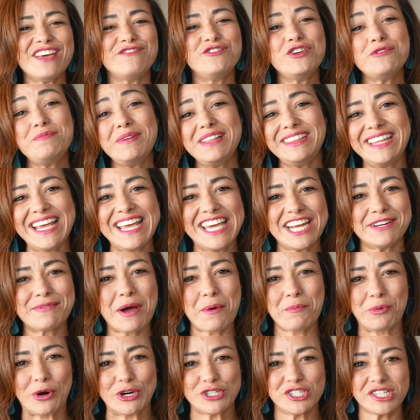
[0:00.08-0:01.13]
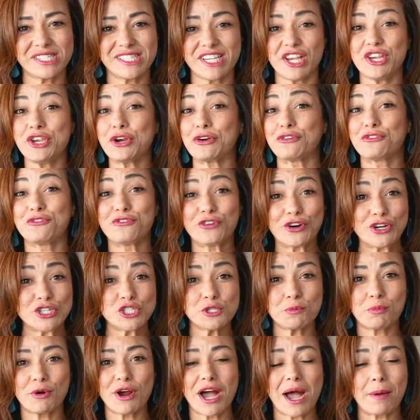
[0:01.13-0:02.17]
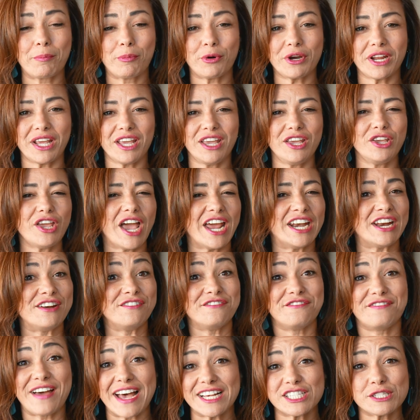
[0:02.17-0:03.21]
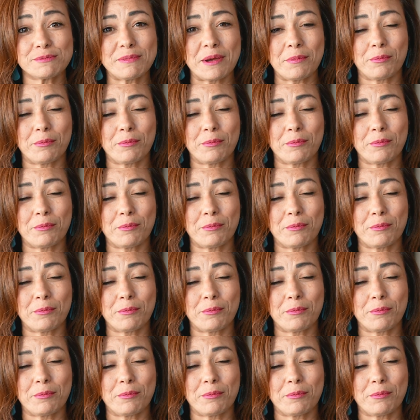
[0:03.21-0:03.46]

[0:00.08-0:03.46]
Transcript: you've been thinking about purchasing your first property, an investment